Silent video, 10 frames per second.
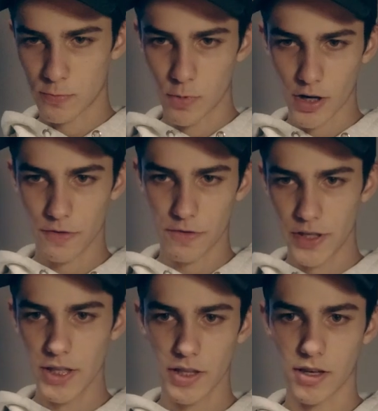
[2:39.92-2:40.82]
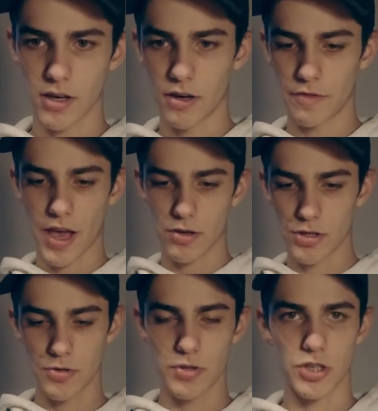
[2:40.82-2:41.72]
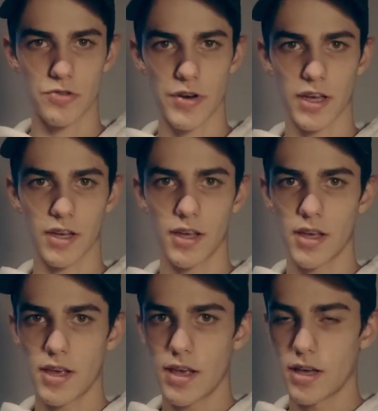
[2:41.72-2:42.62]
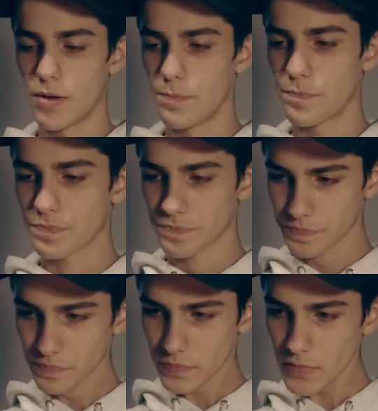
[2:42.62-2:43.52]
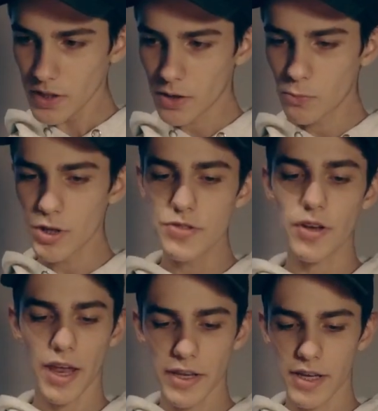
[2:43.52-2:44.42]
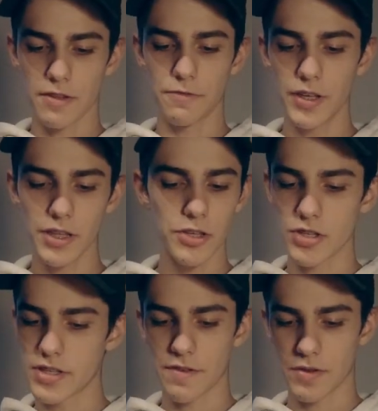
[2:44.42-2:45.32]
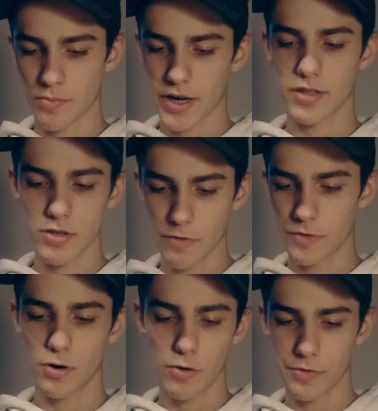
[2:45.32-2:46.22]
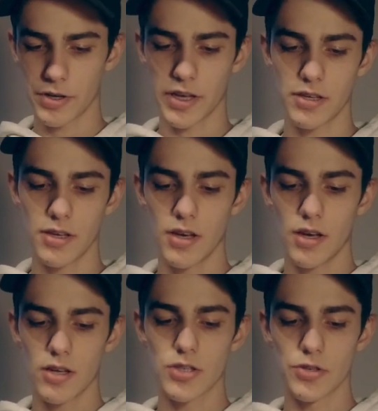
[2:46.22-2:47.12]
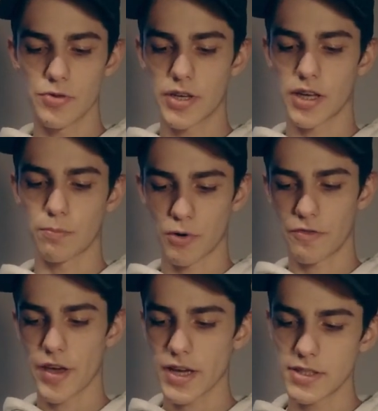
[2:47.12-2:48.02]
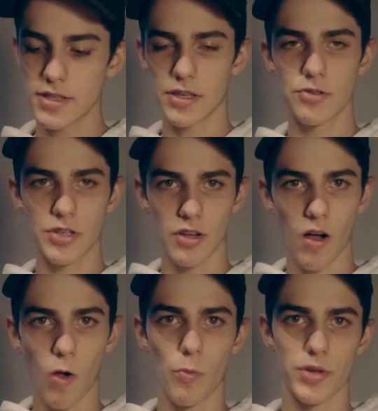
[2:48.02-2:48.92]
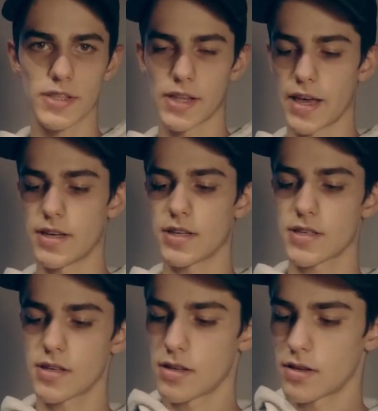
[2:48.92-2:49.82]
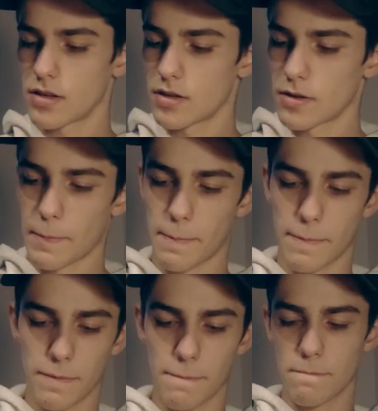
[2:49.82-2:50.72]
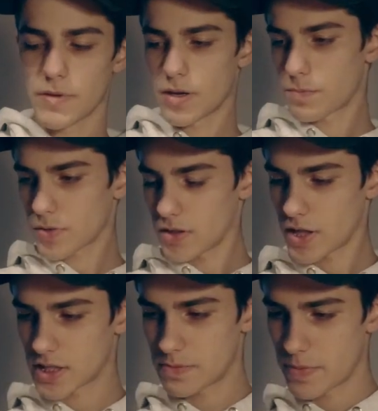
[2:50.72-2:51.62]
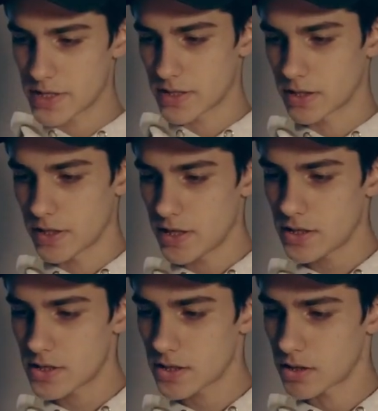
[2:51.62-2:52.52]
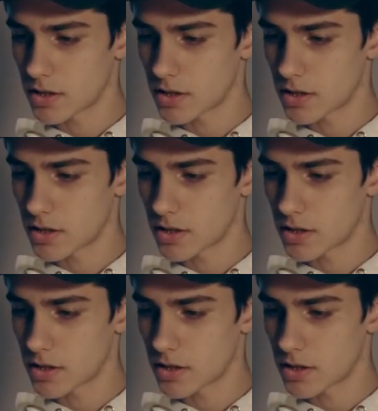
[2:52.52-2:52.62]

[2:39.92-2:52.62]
one feeling of how to do the trick. And once you kind of get the feeling, you just have to practice over and over again so you can perfect it and you can always land it. Yep, that's basically it.